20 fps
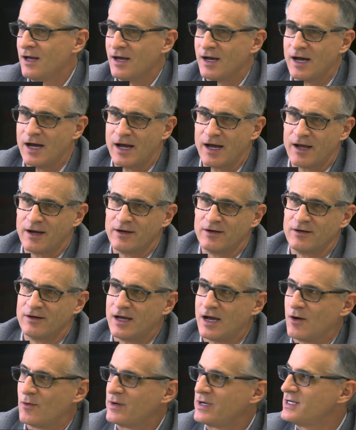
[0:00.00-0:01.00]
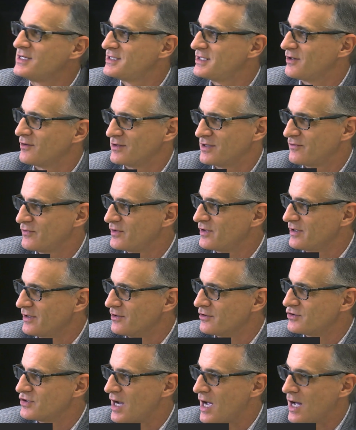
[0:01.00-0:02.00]
on how easy or difficult
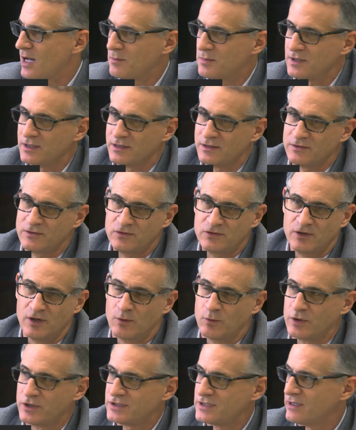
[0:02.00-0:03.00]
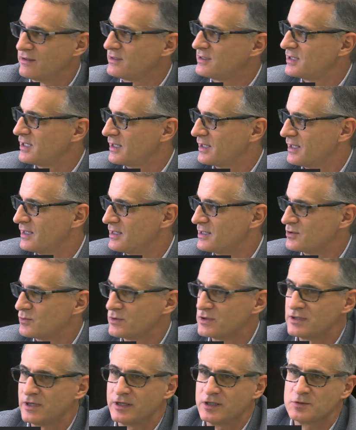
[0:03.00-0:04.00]
your job is. We're selling tickets,
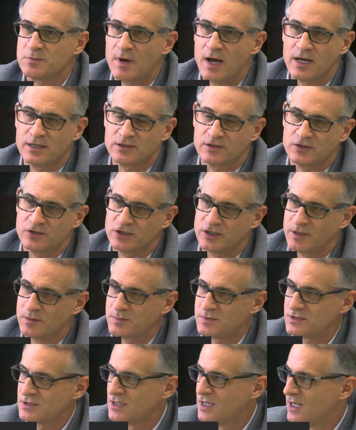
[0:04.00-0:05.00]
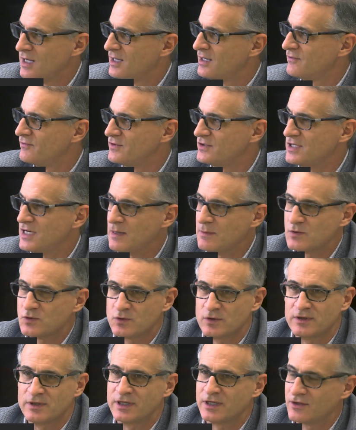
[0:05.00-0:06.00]
we're selling sponsorships. If the team's
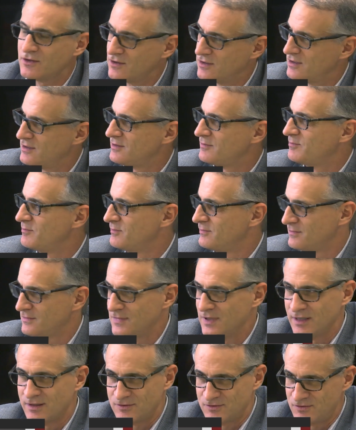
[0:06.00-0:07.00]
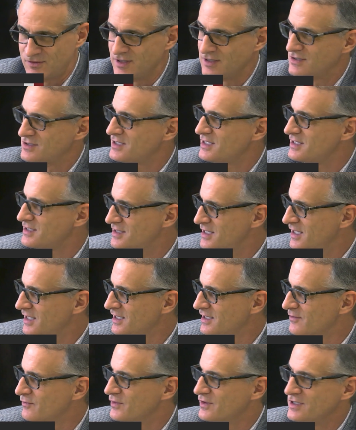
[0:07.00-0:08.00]
really good, it's
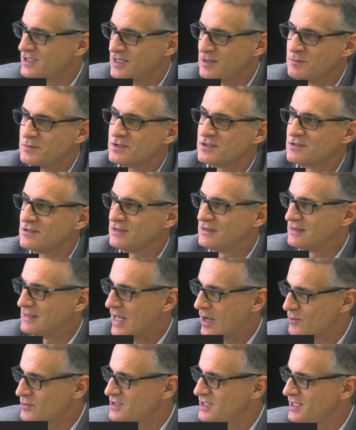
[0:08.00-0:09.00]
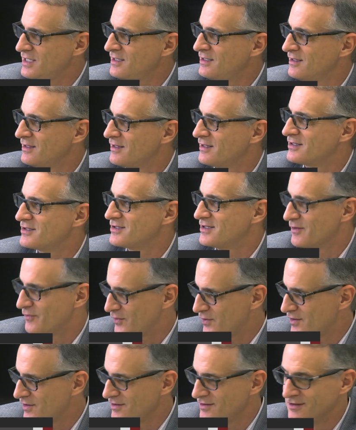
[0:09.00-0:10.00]
easy. If the team's lousy, it's
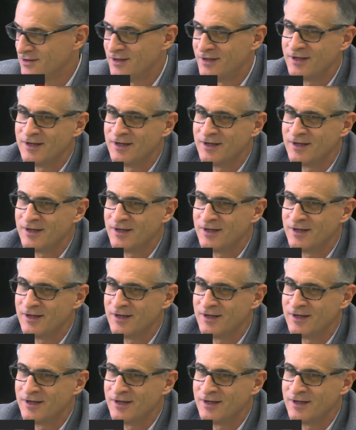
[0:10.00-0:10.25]
difficult.